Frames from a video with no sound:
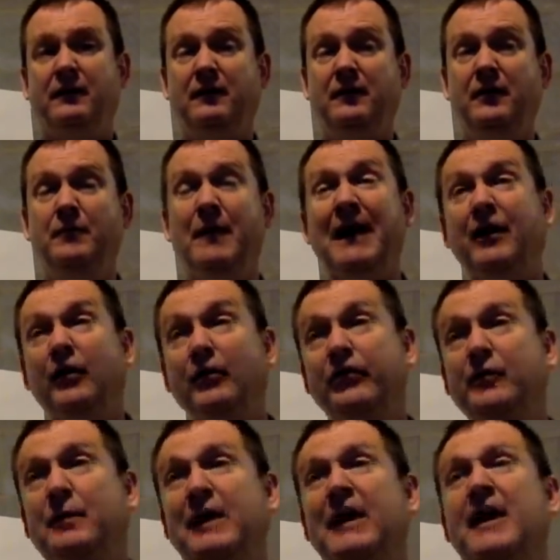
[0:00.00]
You might
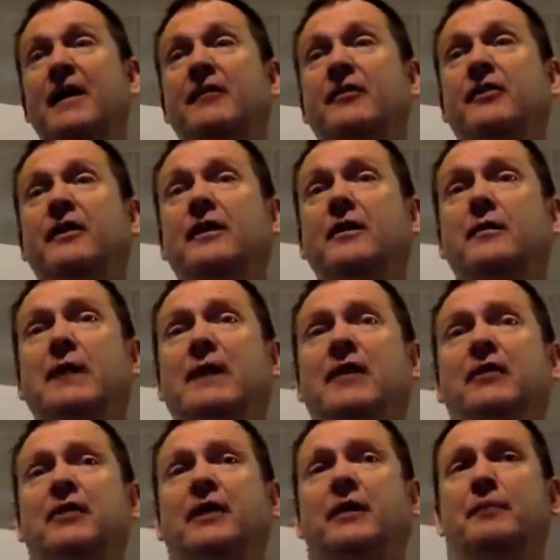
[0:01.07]
also be asking
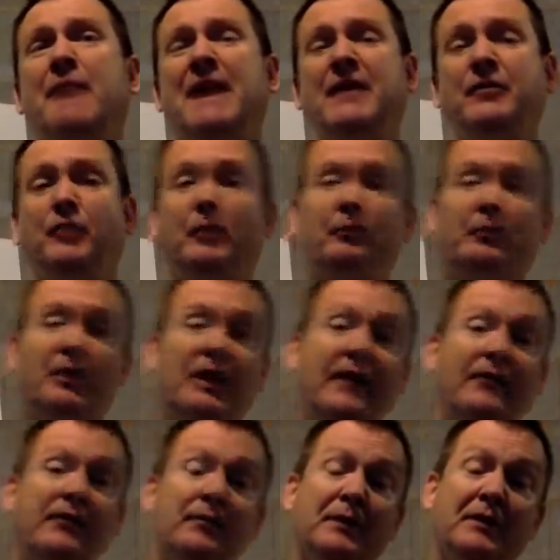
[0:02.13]
about page
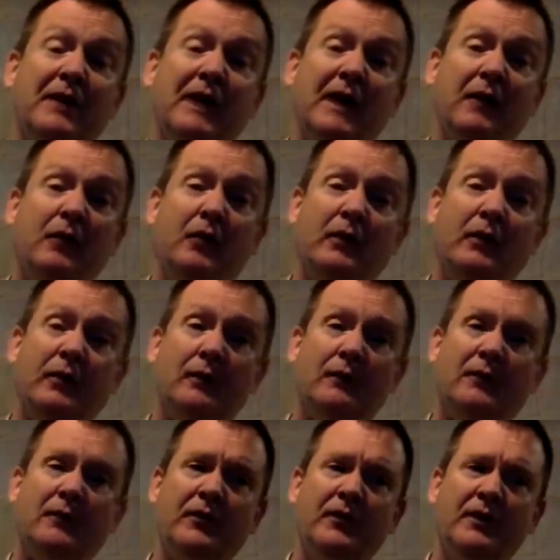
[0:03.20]
replacement algorithms,